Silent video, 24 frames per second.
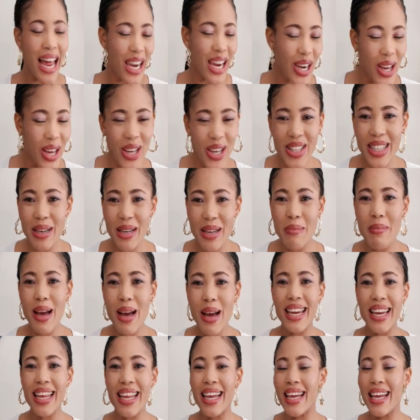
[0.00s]
I learned the
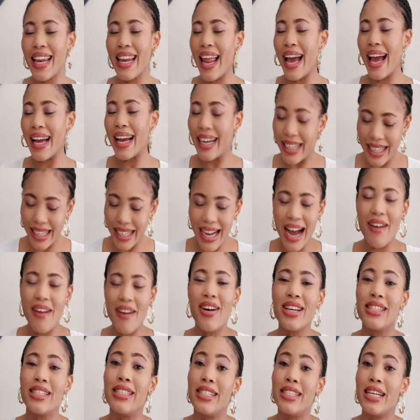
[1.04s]
money. Like,
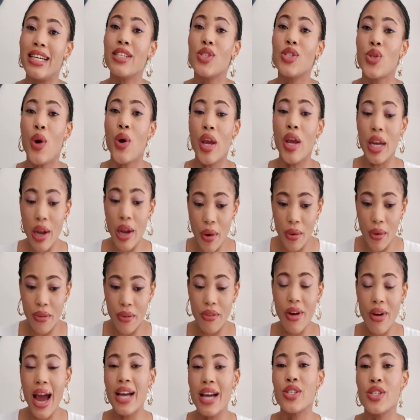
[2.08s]
I was just so in a
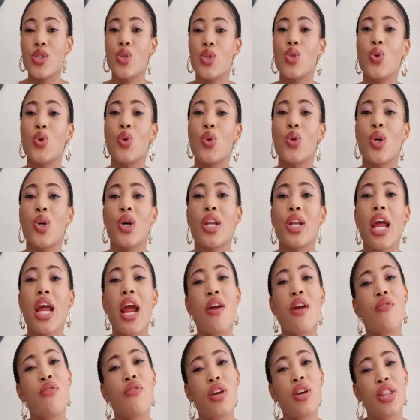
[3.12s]
rush to
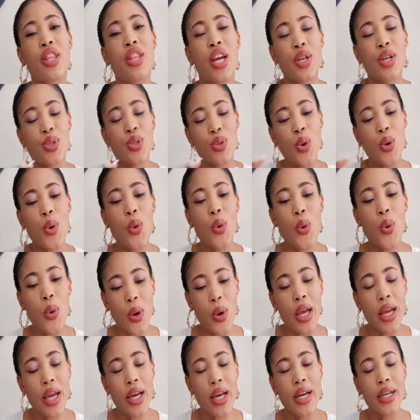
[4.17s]
learn everything so
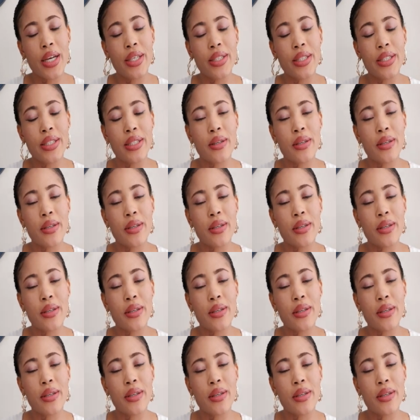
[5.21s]
quick